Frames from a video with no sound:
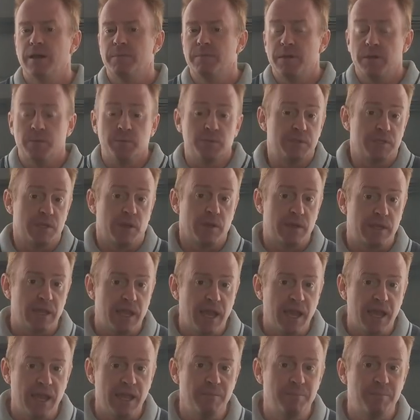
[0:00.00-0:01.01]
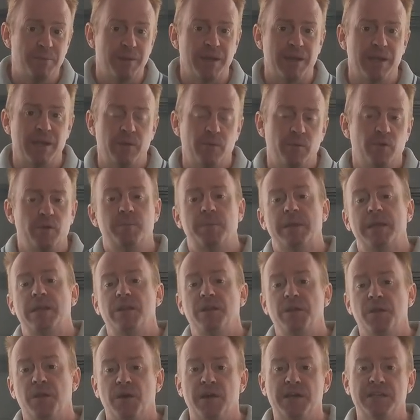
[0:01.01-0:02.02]
It was okay, but it would have
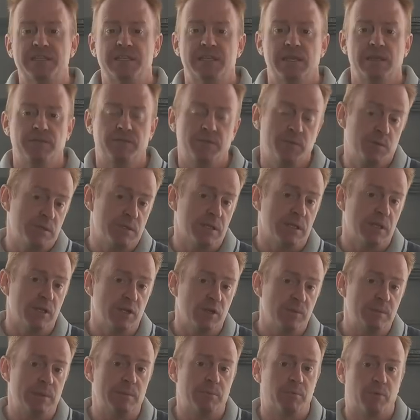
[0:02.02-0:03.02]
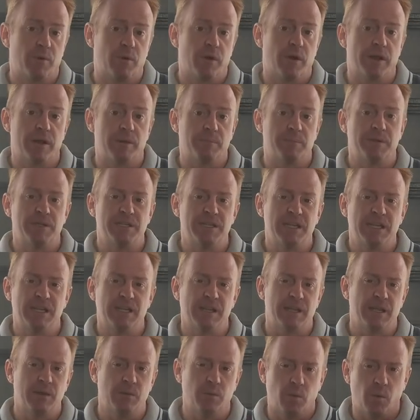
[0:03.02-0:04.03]
been nicer if it was a little bit brighter,
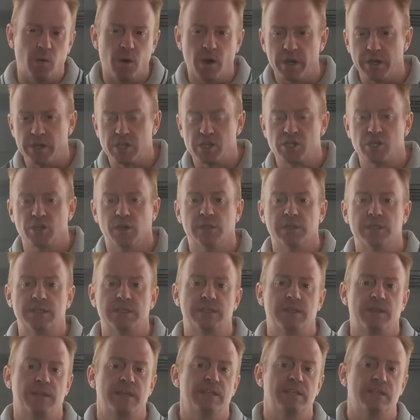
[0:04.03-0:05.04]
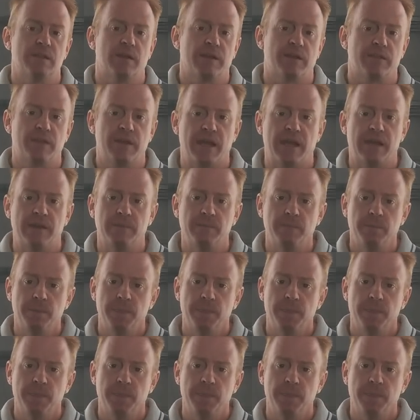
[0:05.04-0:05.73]
particularly in wider shots, things like that.